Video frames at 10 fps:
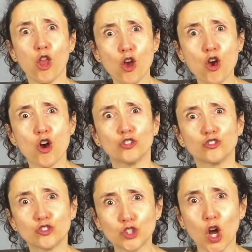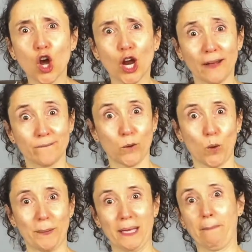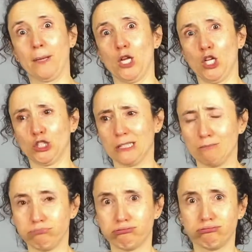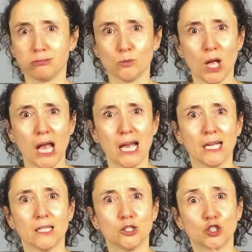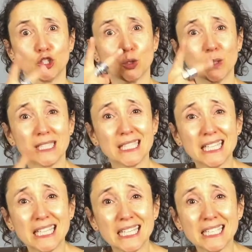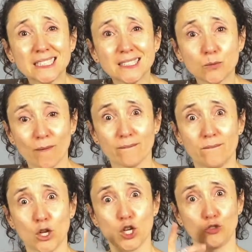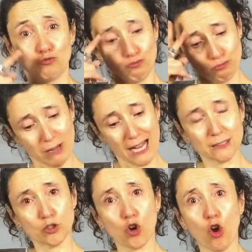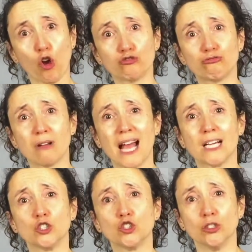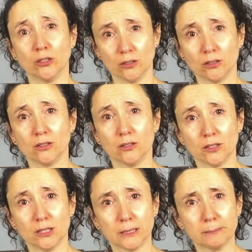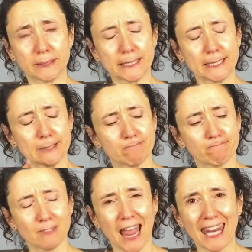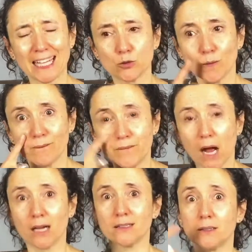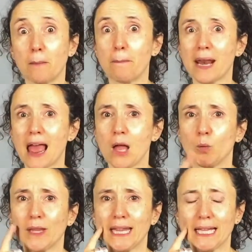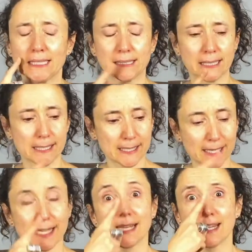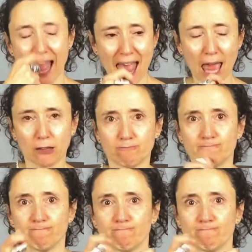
Personally, it has been a long journey to get here today. It's been 2 years since I first decided that I wanted to produce Contractions. At the time, I was reading lots of plays to find one that I